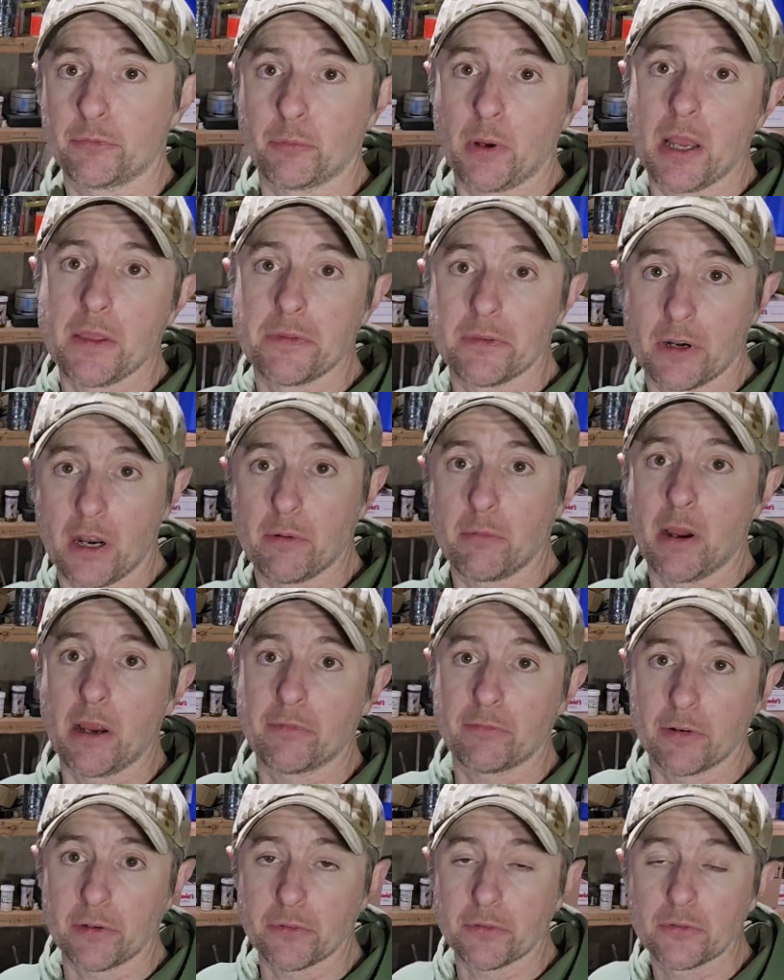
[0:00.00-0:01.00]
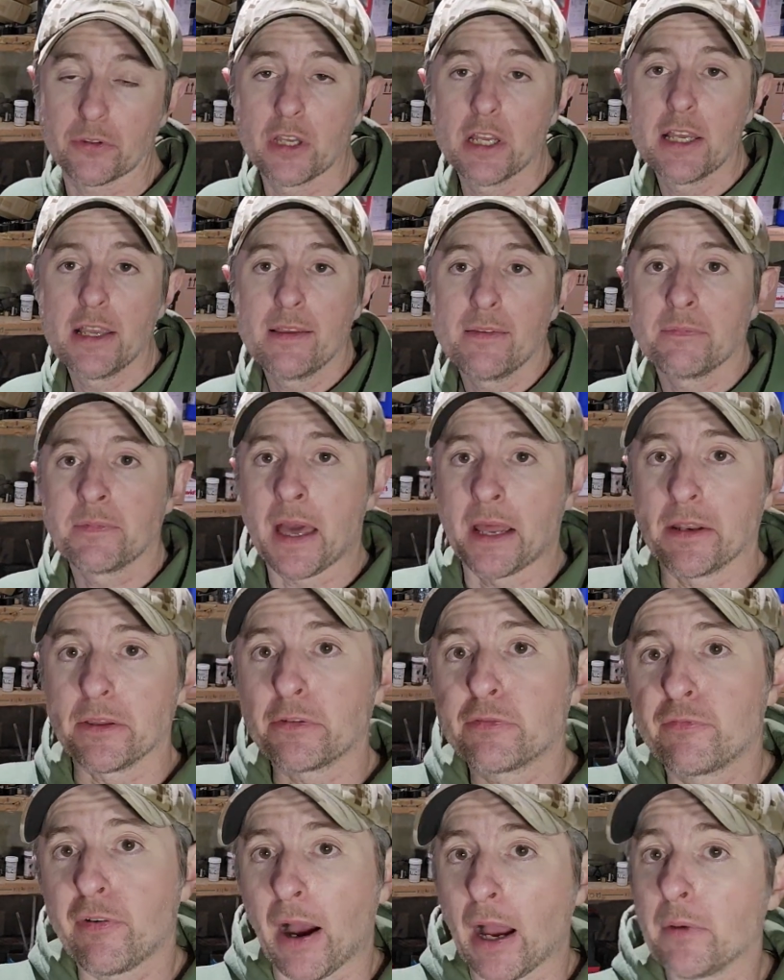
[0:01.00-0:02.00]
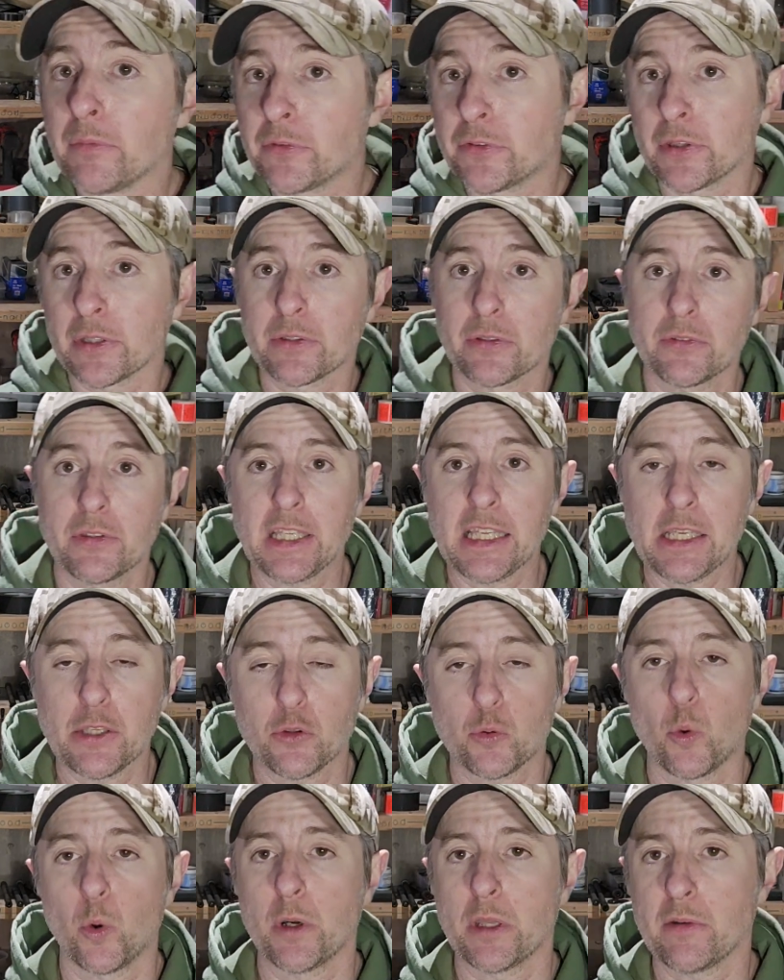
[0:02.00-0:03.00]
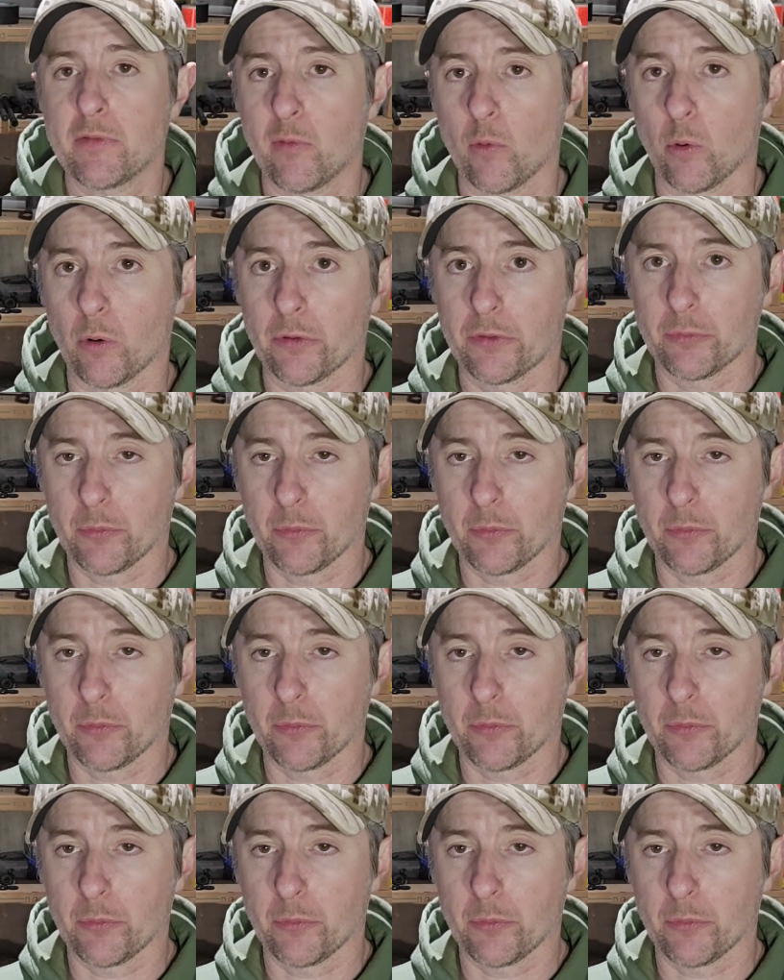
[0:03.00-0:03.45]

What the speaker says: thread that I referenced. That is 5/16/24